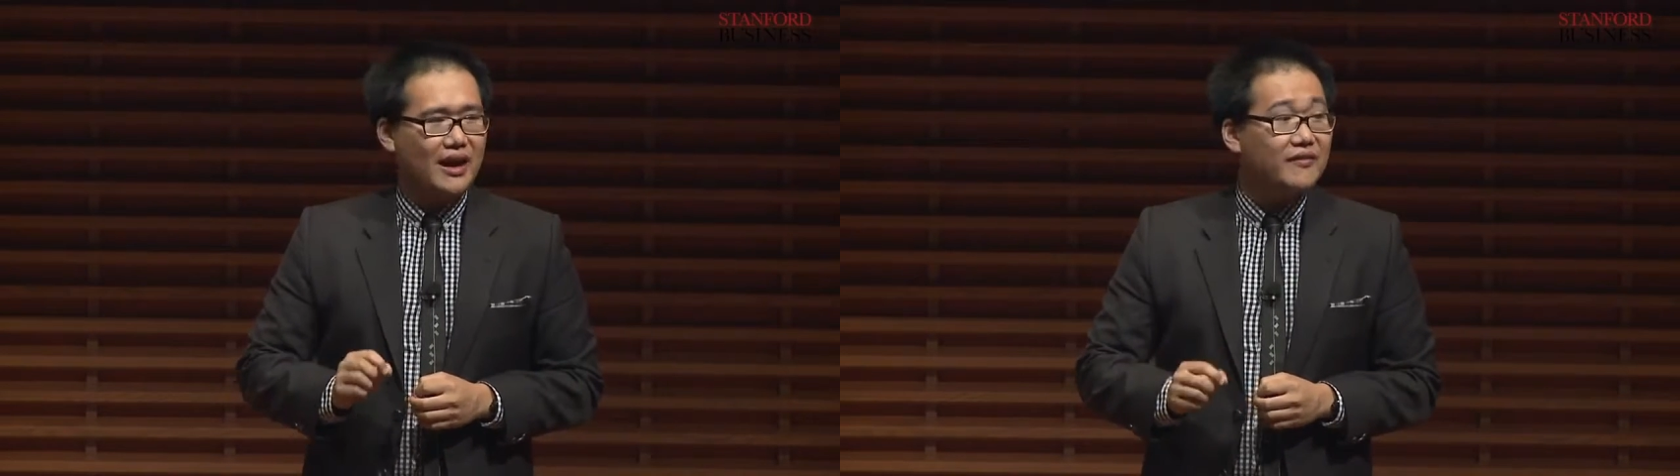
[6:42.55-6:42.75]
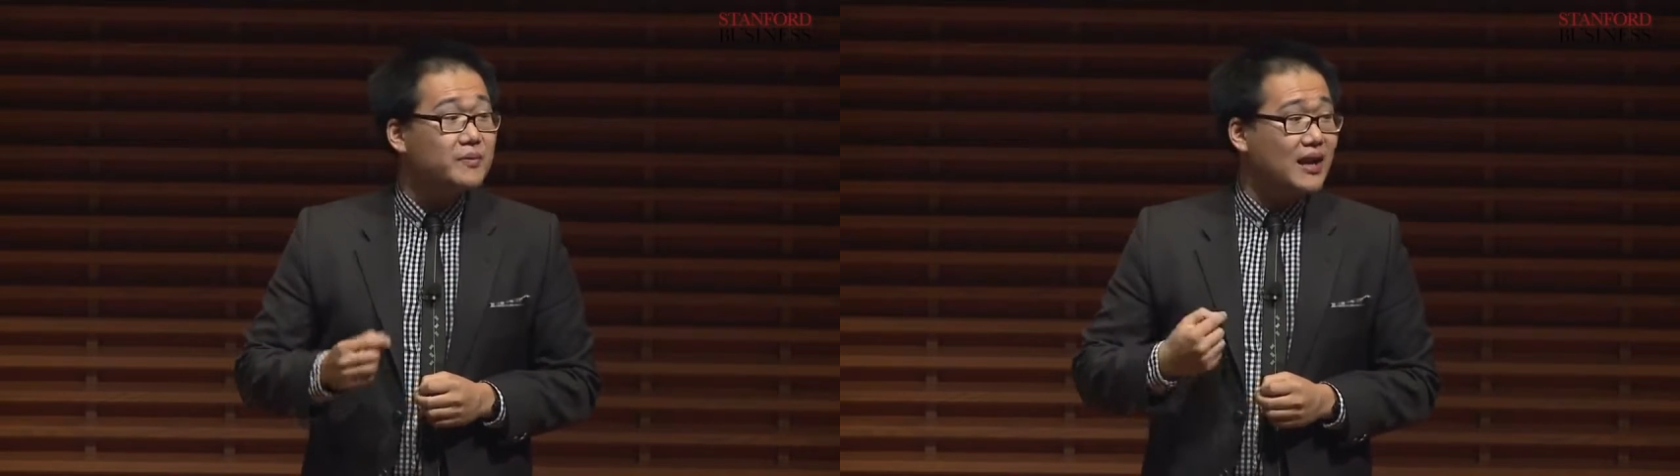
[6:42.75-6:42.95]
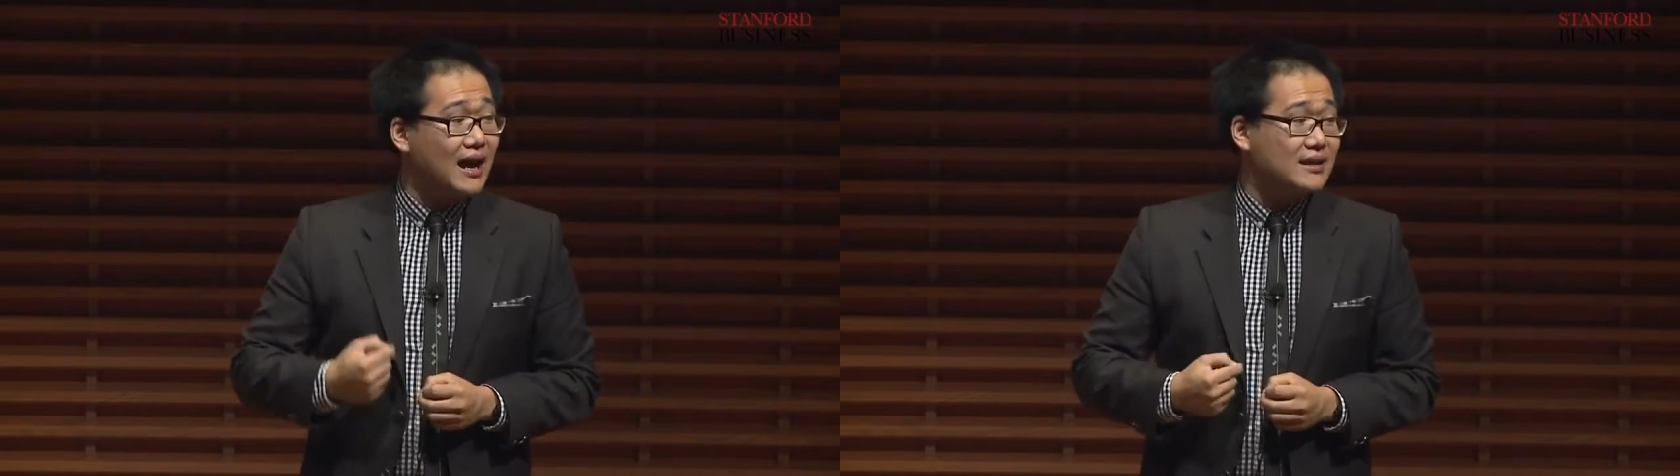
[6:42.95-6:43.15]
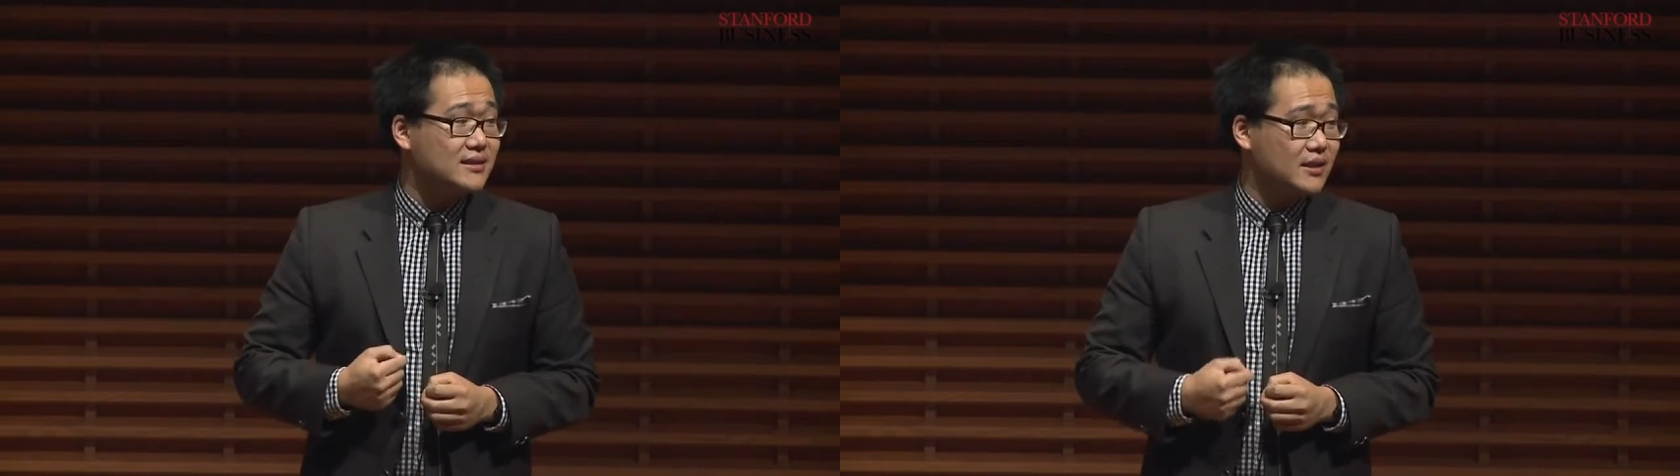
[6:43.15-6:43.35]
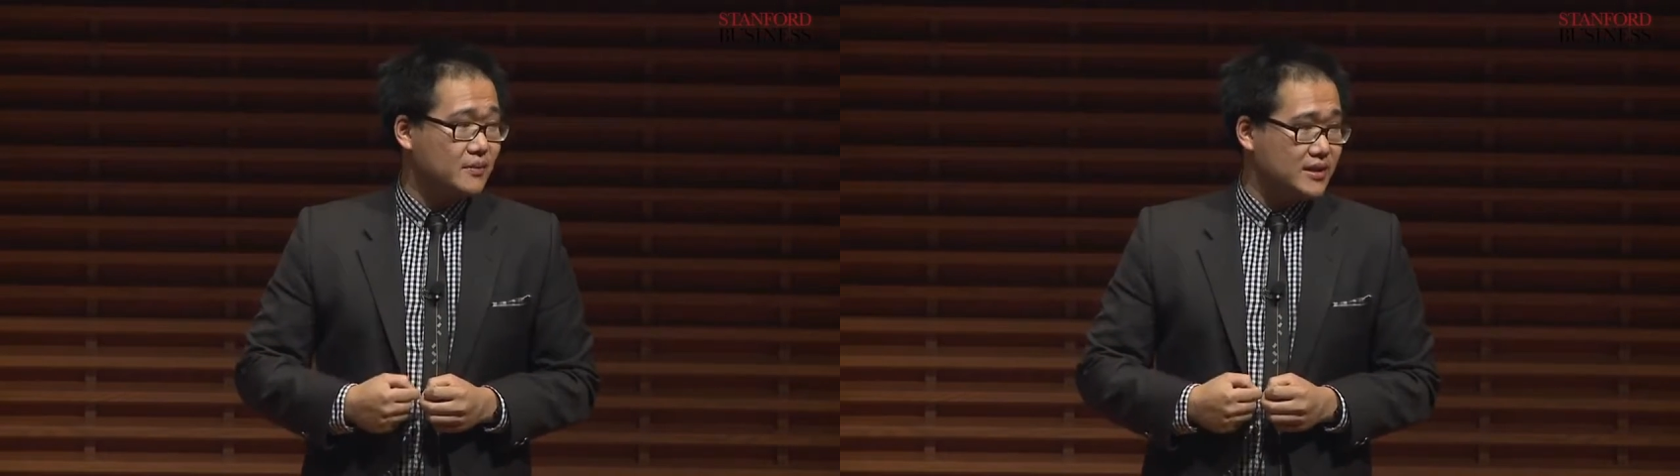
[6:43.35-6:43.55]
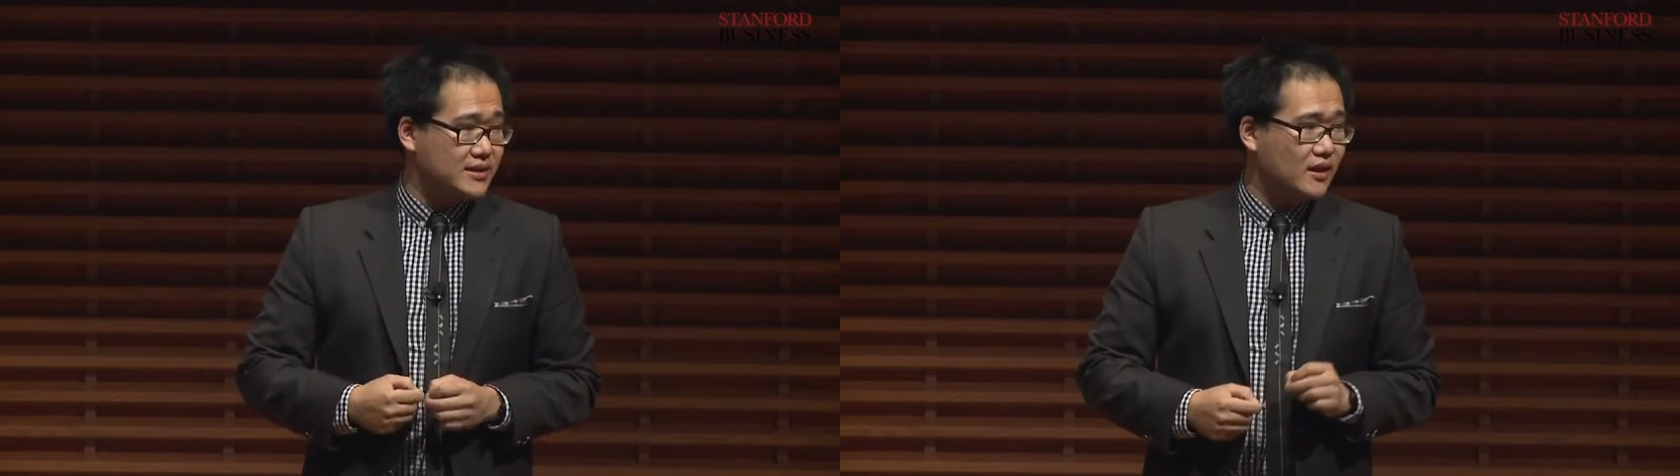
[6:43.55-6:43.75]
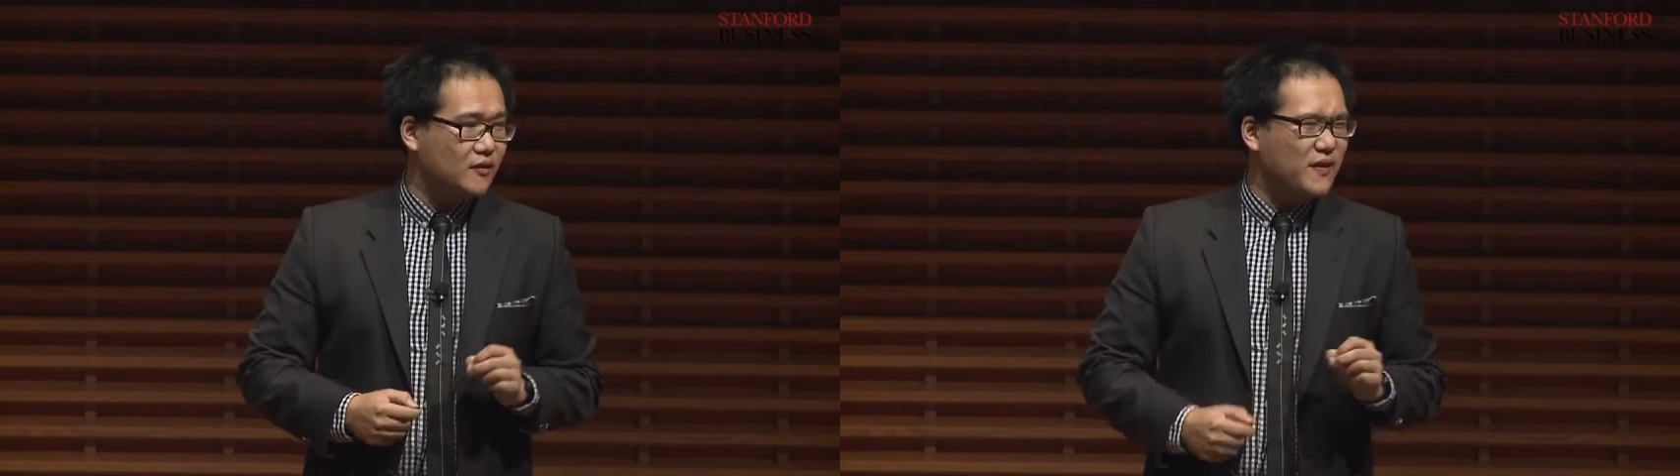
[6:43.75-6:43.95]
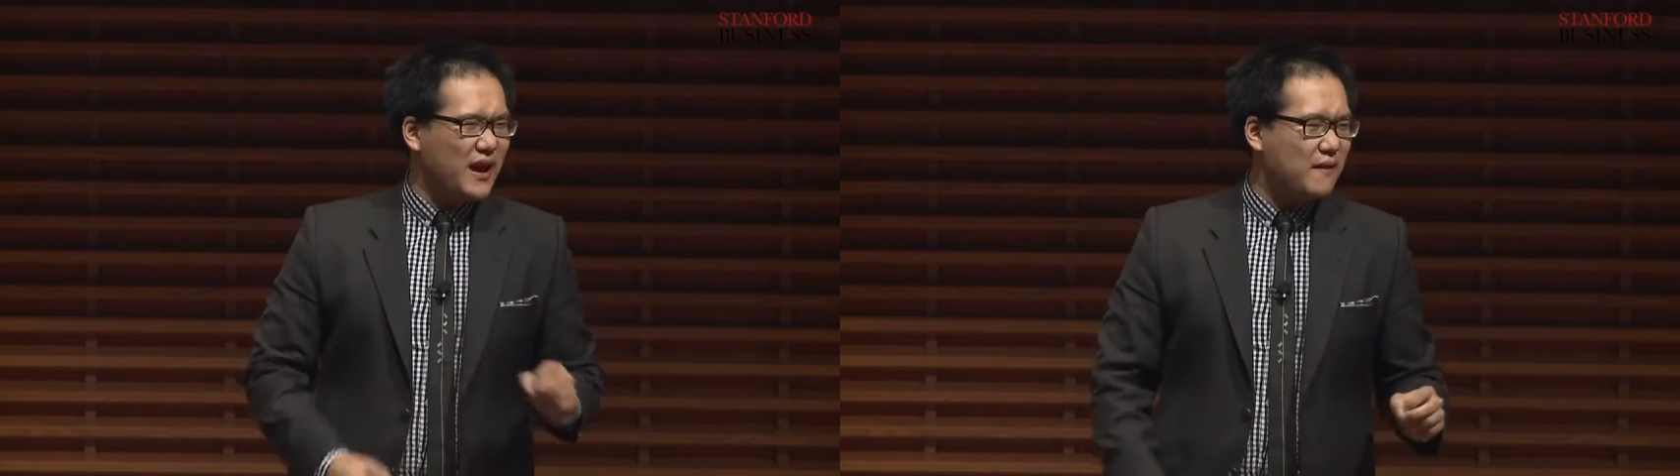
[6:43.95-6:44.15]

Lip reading: I've been asking myself